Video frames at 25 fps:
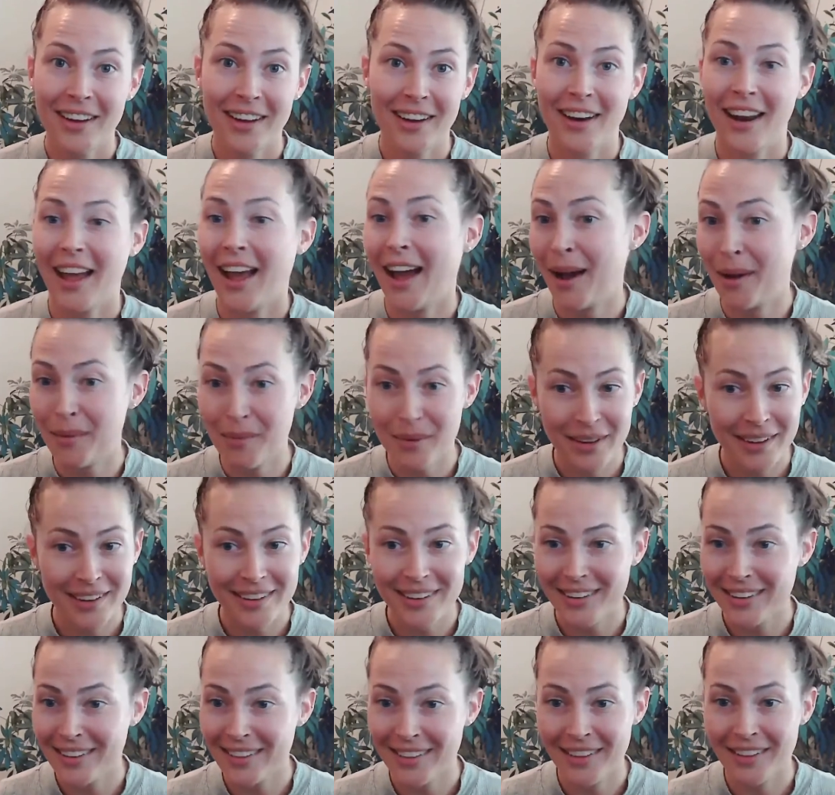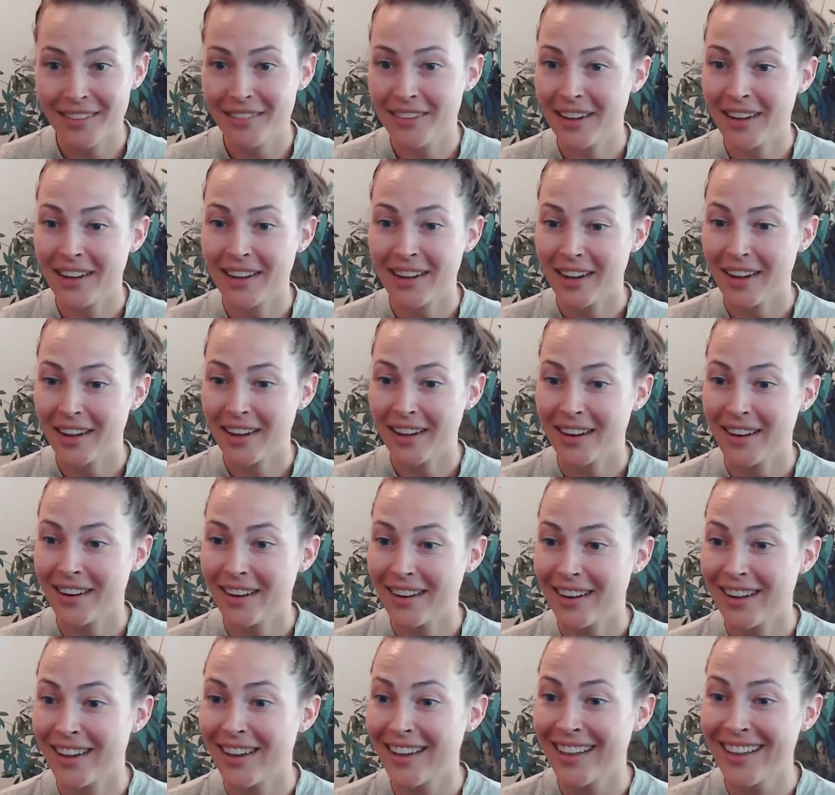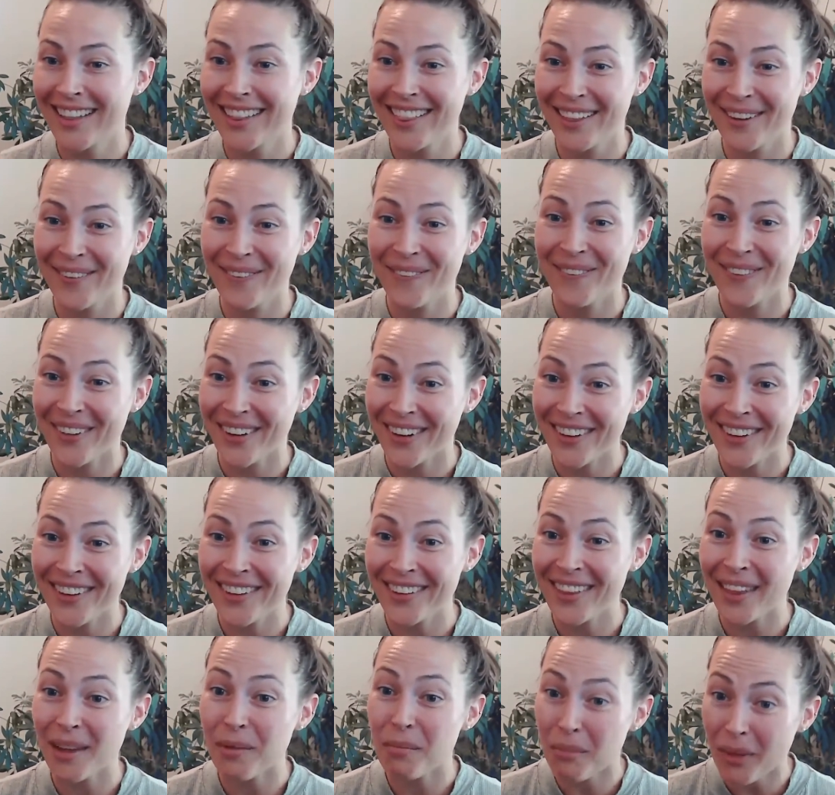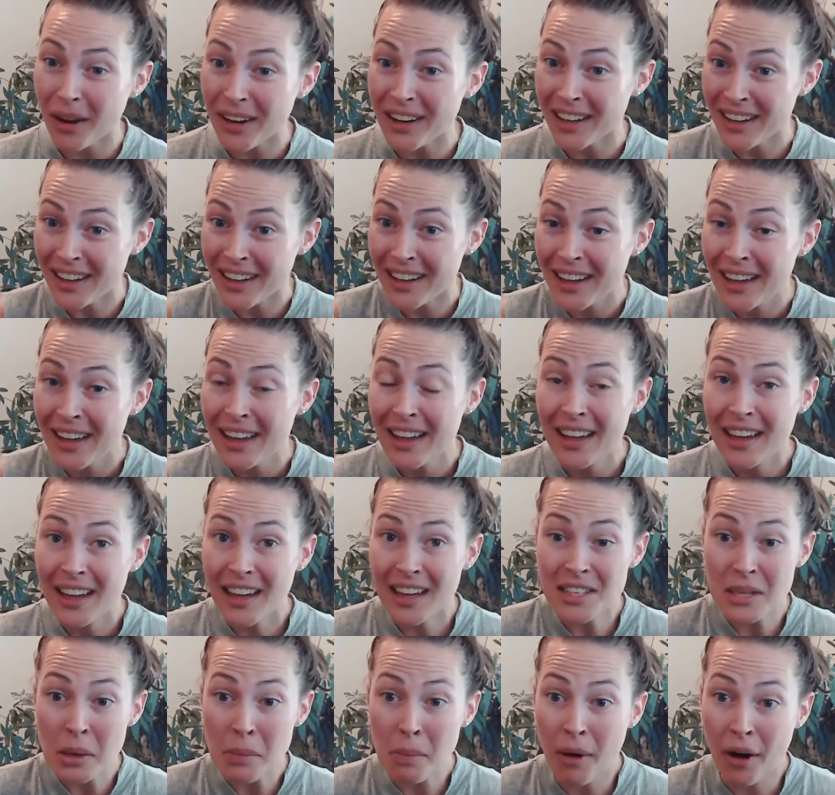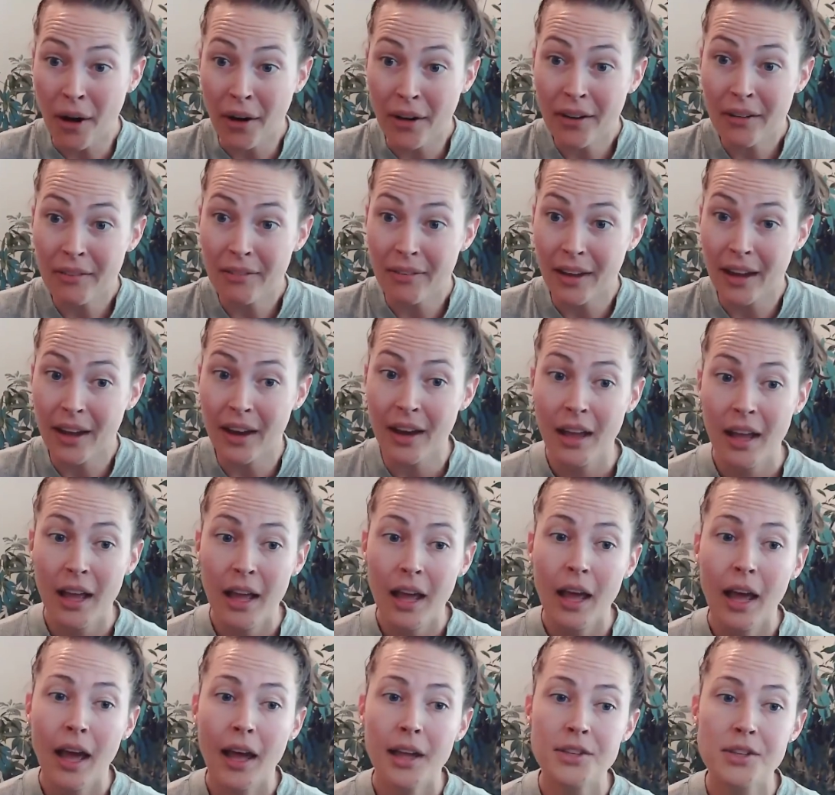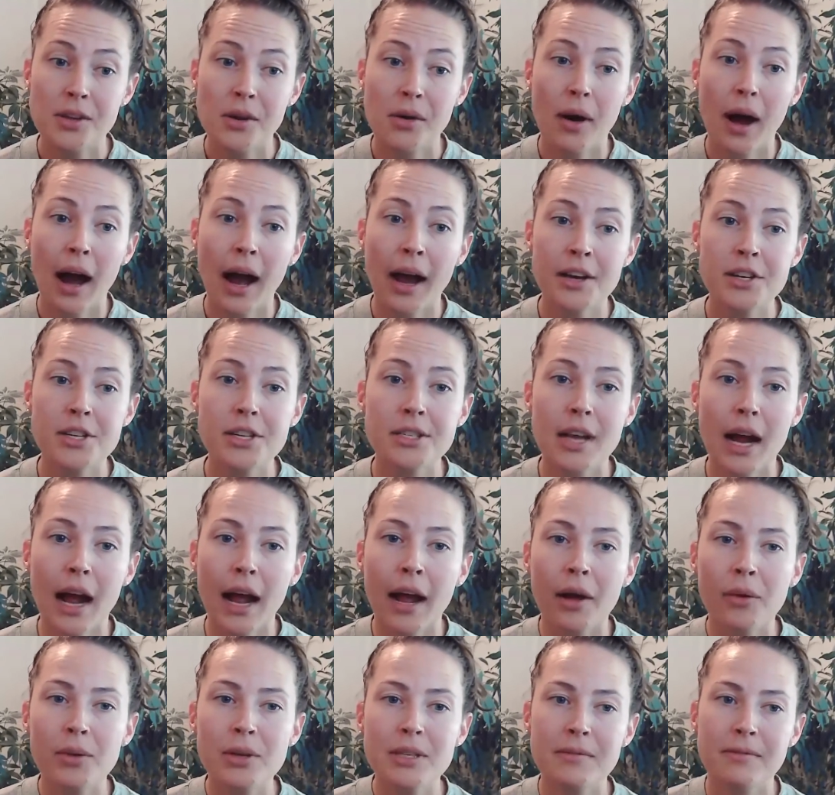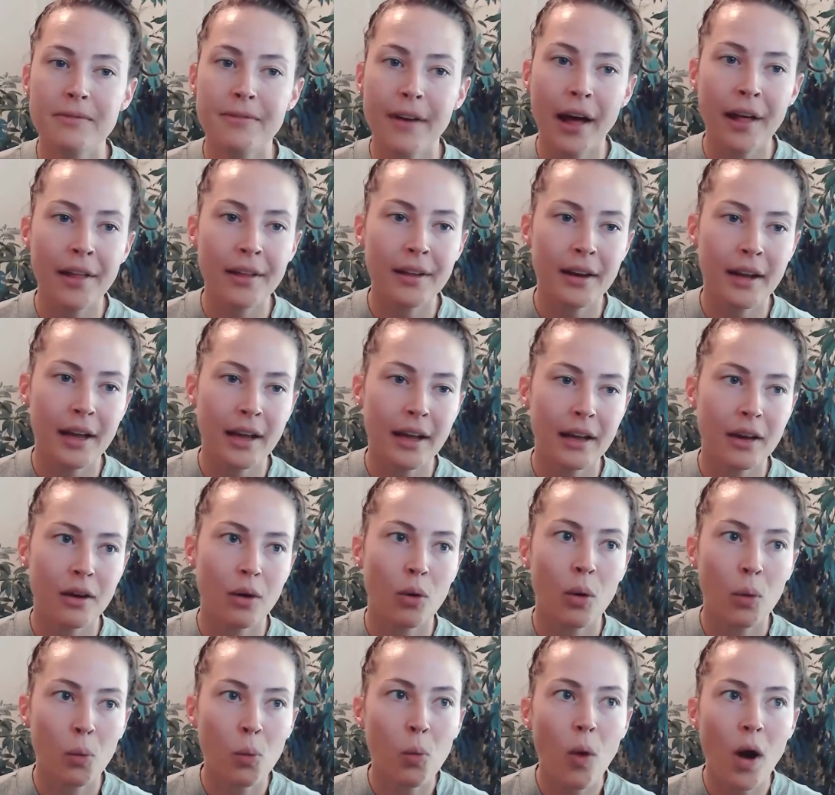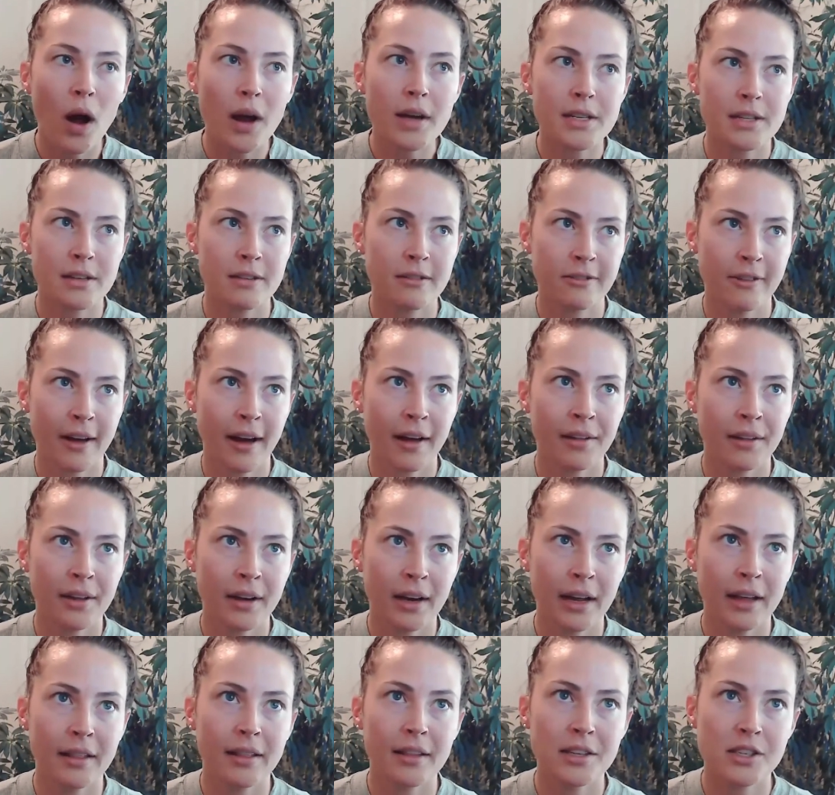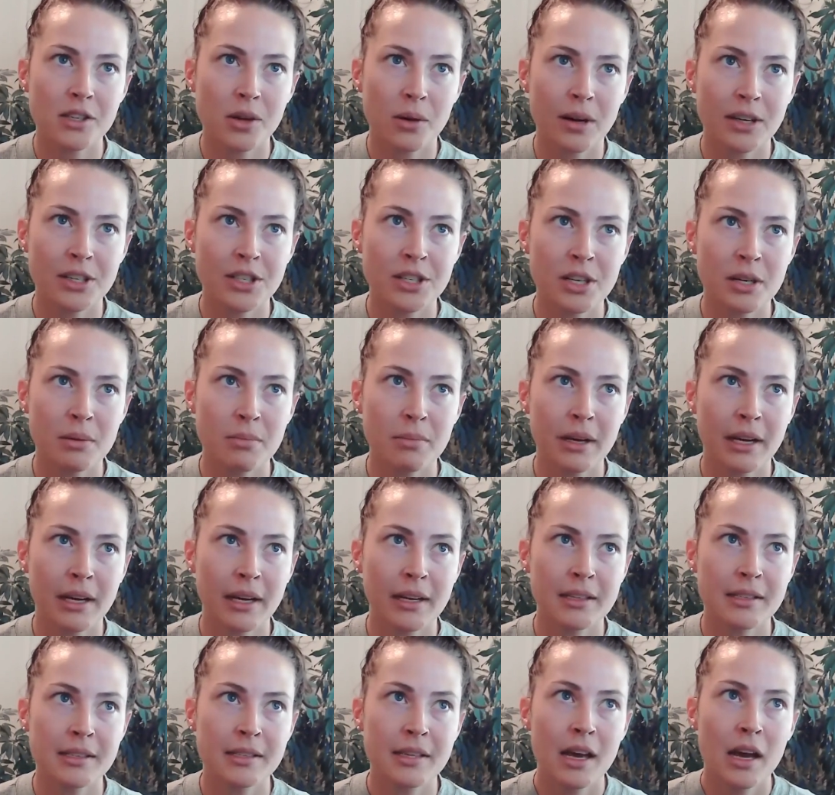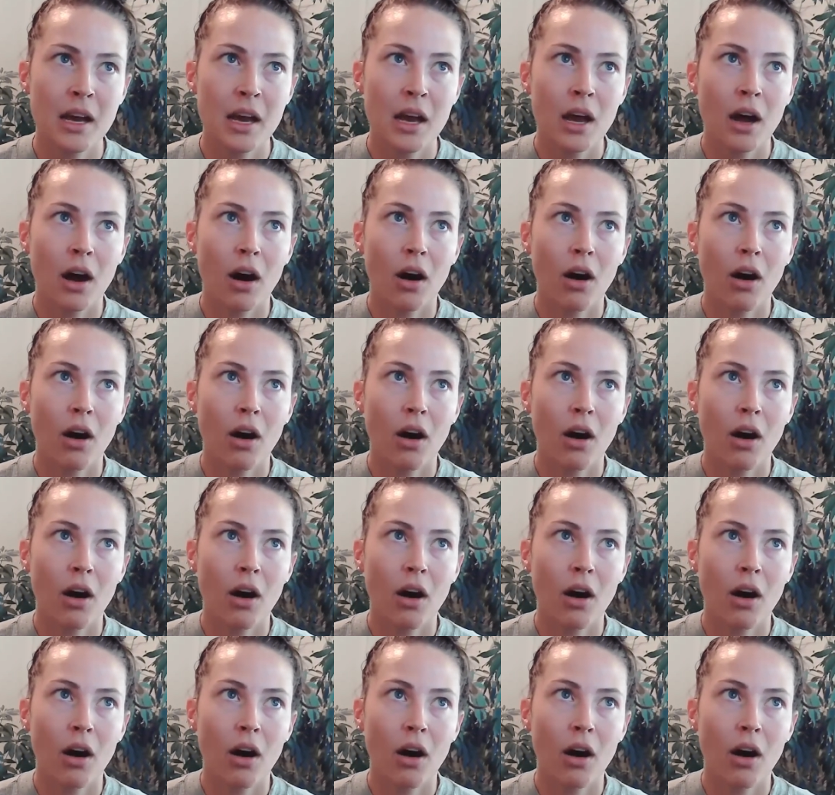inhabit living in the world, that money is a part of it. And so I always validate or want to validate this question, because